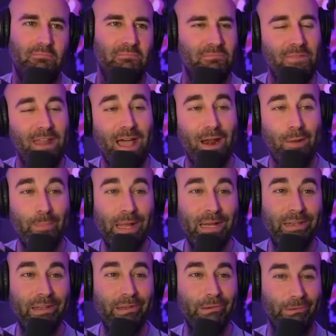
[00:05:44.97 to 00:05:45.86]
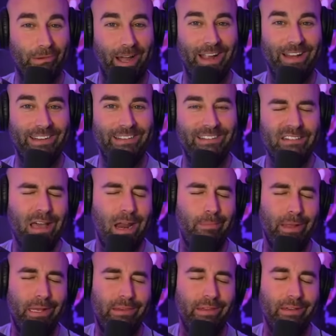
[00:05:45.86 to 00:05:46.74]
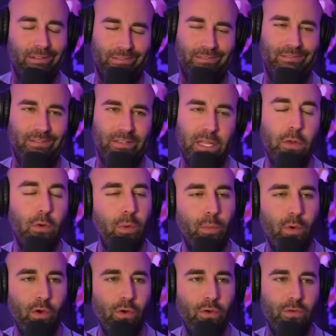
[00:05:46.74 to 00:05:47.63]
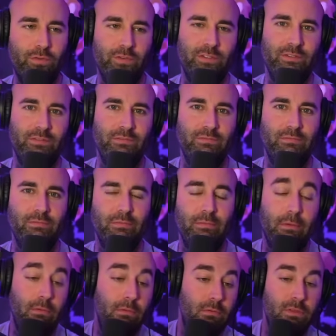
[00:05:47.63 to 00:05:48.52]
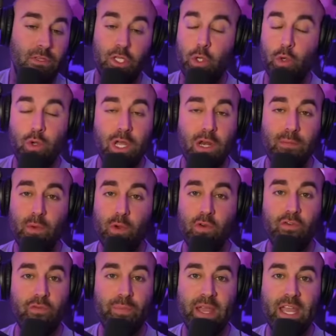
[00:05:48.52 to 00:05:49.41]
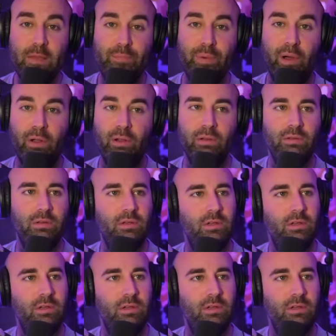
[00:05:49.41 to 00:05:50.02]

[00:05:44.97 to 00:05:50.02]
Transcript: not a big deal, right? Not a big deal. They were moved. You can move people.